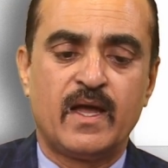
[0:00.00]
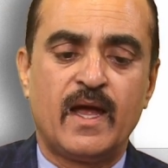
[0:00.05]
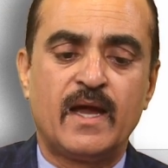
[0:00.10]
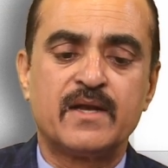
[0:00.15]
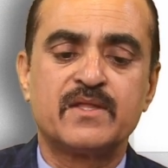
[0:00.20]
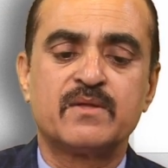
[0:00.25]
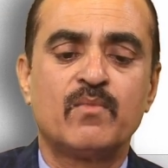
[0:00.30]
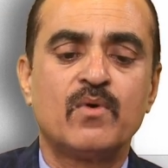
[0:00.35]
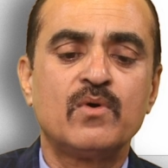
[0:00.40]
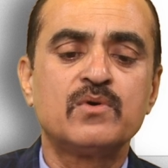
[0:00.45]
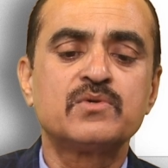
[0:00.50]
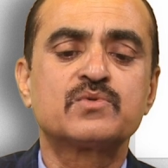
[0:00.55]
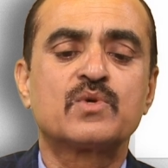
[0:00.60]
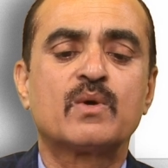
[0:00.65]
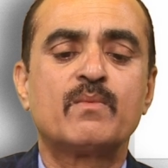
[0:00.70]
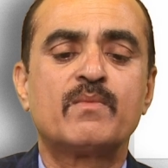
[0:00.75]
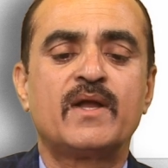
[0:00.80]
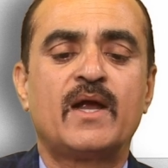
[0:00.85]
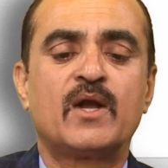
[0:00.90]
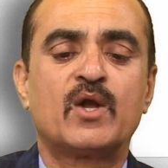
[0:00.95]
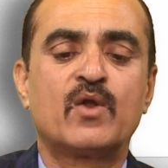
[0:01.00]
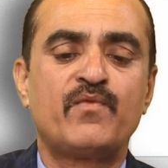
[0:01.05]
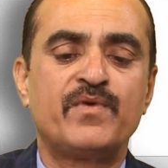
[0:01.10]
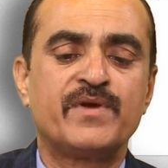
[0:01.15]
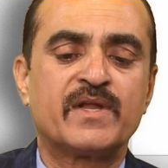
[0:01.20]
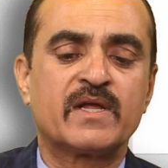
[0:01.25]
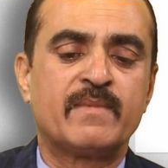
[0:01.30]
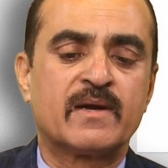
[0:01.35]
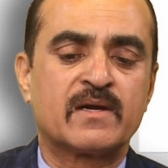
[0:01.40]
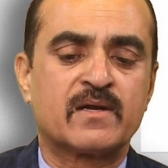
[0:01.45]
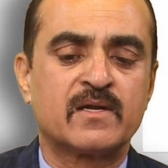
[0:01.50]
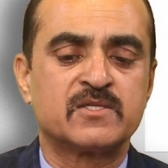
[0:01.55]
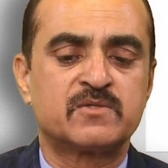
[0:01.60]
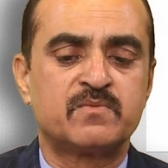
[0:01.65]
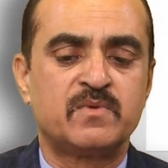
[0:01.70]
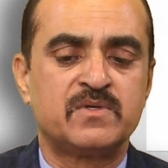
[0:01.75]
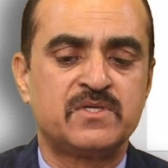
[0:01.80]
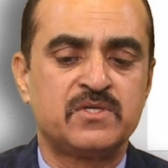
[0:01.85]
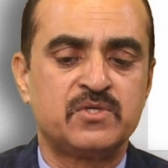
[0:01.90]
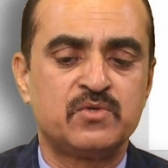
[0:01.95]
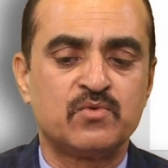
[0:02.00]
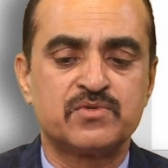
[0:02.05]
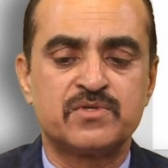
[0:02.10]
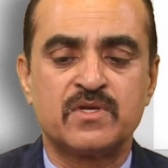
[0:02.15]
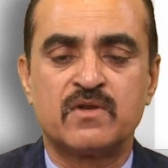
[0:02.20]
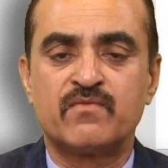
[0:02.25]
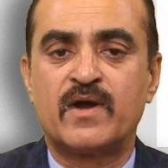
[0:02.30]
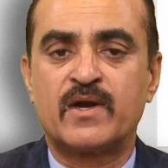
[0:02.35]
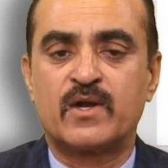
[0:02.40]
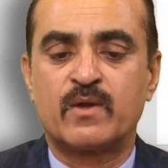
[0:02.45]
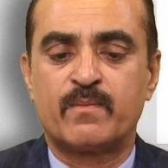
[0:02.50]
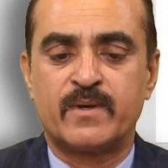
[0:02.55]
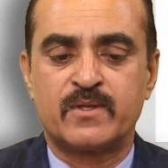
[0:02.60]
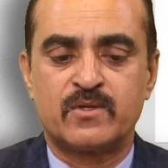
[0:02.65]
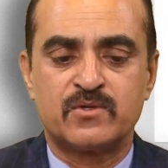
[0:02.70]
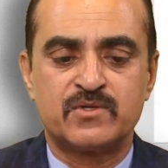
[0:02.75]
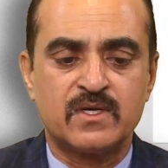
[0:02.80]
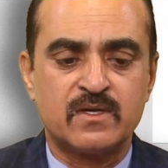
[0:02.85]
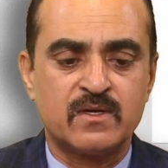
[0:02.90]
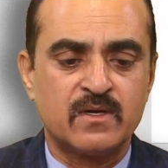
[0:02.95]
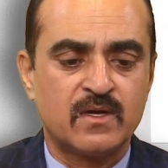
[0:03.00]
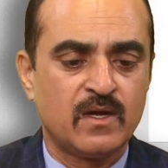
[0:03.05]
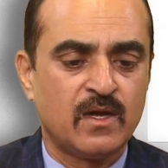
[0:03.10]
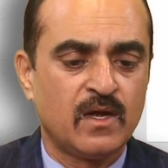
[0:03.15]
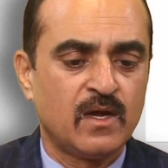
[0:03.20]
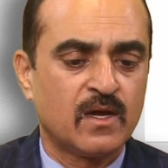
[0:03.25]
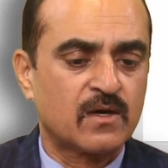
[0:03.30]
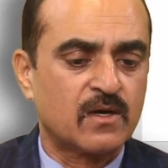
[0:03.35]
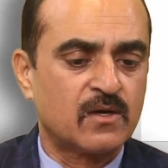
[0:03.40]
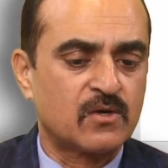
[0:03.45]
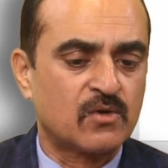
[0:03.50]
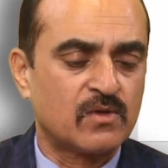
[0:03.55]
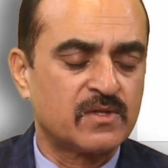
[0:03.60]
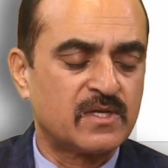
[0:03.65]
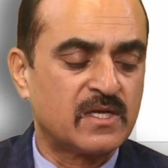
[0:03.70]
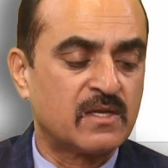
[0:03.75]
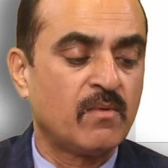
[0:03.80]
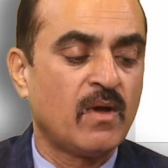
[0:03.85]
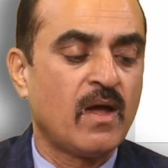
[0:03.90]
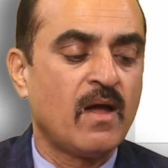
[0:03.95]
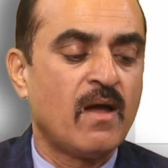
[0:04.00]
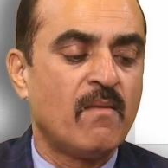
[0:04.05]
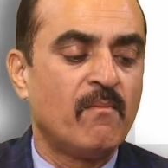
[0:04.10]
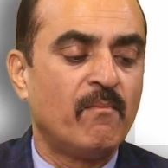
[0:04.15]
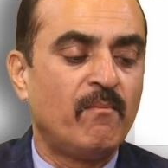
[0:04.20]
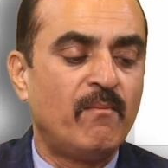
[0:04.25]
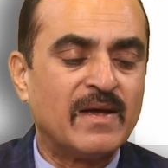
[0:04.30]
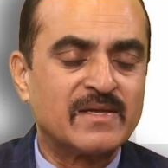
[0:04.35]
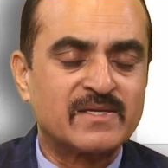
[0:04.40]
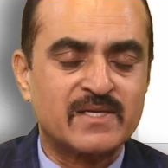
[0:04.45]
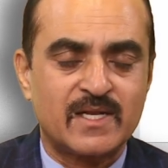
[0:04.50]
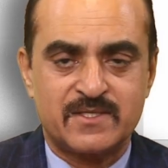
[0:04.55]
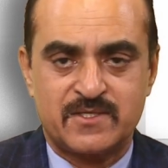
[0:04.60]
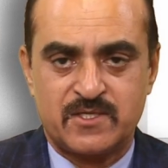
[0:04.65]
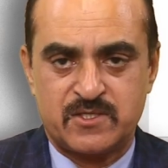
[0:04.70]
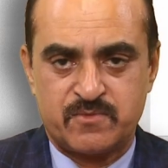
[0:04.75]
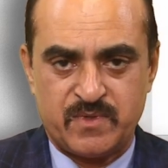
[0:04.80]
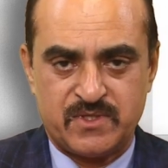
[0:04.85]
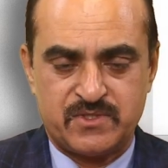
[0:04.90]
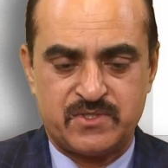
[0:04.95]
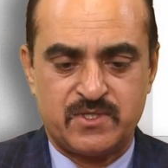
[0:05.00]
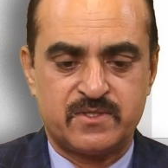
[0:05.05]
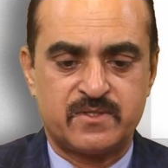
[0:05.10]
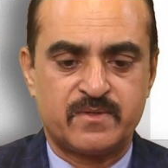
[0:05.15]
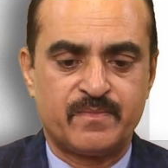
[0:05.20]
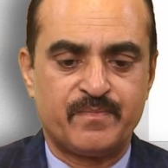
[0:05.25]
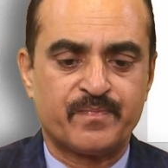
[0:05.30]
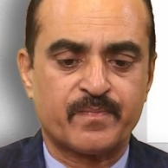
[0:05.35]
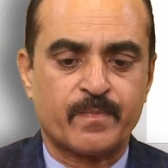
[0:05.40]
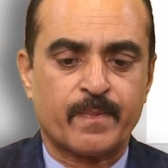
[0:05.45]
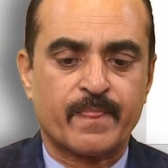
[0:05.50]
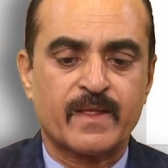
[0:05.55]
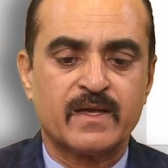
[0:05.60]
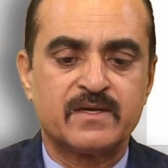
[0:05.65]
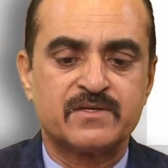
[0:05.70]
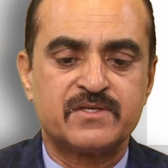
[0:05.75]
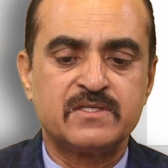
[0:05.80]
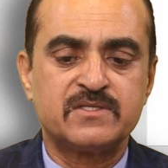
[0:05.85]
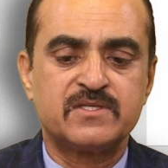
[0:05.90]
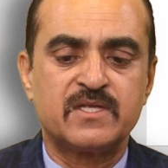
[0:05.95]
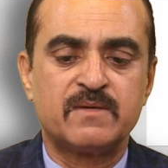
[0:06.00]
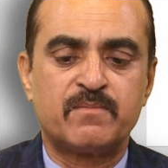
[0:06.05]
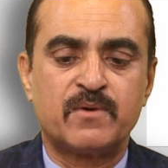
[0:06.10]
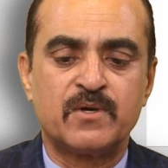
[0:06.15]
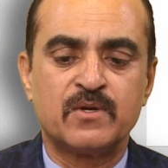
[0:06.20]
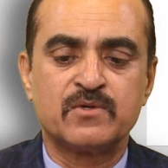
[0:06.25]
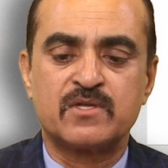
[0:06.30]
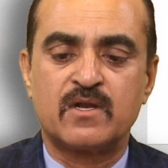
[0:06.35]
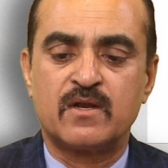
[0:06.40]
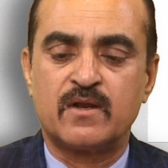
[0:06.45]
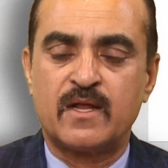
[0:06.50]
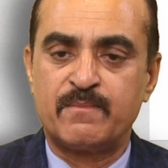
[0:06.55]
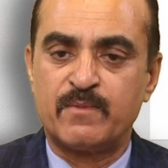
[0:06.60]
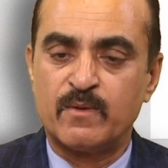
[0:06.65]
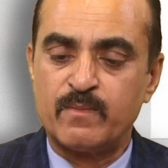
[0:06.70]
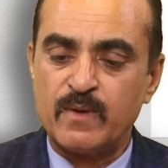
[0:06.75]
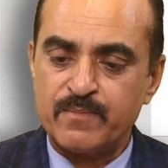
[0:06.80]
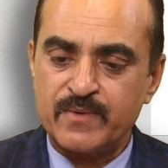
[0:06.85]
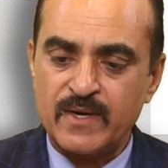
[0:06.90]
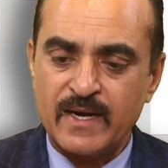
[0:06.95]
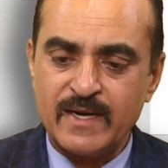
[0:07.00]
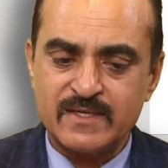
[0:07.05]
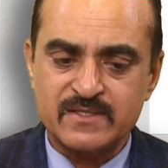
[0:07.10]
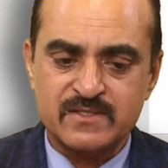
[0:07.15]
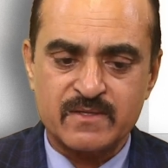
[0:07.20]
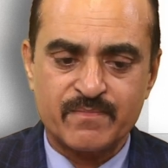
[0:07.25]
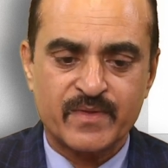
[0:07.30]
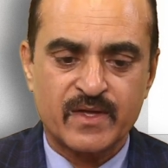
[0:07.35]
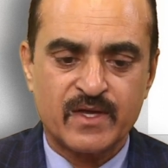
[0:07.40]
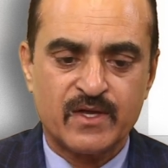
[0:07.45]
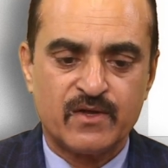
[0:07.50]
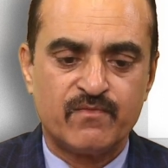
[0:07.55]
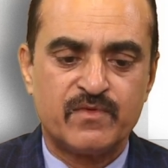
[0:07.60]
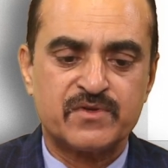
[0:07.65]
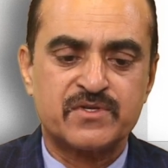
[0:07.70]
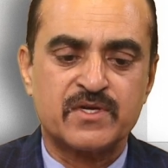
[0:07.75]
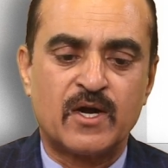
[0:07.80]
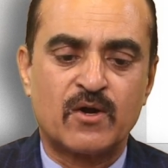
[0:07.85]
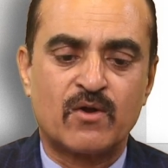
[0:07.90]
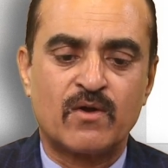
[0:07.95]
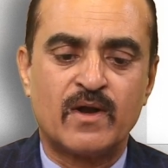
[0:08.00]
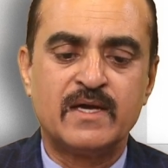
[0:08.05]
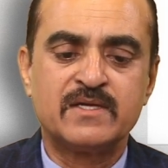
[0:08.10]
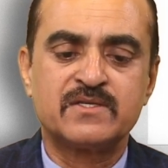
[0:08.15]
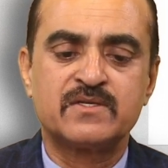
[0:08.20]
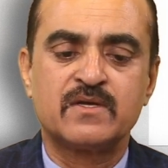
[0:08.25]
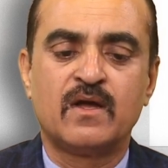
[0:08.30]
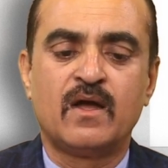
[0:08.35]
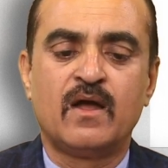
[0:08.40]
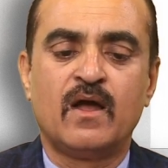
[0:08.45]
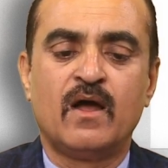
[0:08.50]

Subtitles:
And the most common endophytic bacterial species used in phytopathogen control the Bacillus species, since they produce lipopeptides which hydrolyze